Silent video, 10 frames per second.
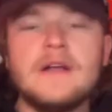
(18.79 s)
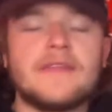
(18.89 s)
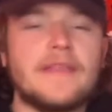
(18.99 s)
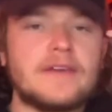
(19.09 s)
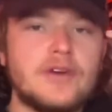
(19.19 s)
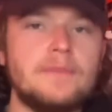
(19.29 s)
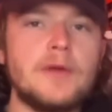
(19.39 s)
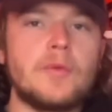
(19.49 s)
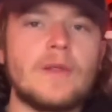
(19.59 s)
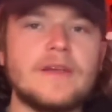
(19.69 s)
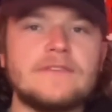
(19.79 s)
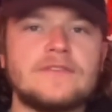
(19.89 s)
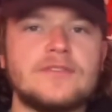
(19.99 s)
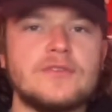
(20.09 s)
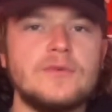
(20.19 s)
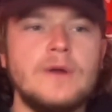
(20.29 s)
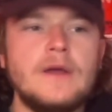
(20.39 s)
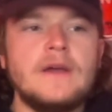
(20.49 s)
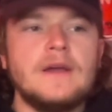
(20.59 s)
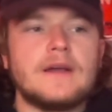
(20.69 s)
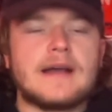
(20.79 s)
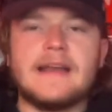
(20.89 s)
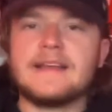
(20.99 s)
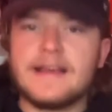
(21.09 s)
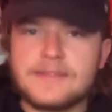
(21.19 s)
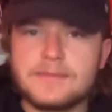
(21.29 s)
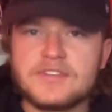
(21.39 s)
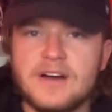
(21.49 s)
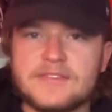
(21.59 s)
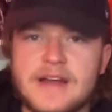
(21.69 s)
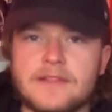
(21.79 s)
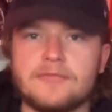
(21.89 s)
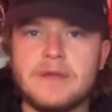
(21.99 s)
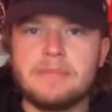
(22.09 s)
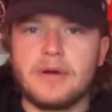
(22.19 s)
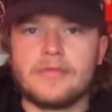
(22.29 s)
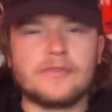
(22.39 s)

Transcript: that they could be willing to kind of get themselves out of the rebuild.